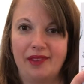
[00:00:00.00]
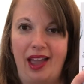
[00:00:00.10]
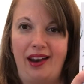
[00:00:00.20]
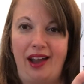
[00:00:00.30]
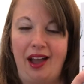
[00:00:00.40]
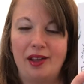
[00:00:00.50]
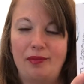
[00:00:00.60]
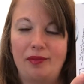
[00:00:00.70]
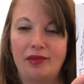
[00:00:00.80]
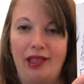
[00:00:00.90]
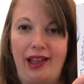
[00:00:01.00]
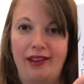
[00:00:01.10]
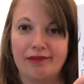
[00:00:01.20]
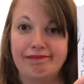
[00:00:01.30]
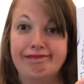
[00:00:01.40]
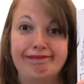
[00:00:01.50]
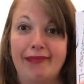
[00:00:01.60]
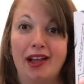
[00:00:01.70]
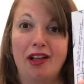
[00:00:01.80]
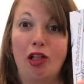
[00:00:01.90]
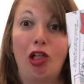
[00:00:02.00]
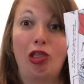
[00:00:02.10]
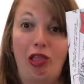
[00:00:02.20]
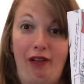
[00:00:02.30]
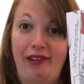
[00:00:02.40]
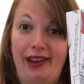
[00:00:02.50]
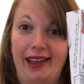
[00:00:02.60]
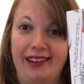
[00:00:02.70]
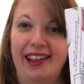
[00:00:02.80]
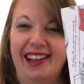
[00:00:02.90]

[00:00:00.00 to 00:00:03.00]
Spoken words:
And I am loving it.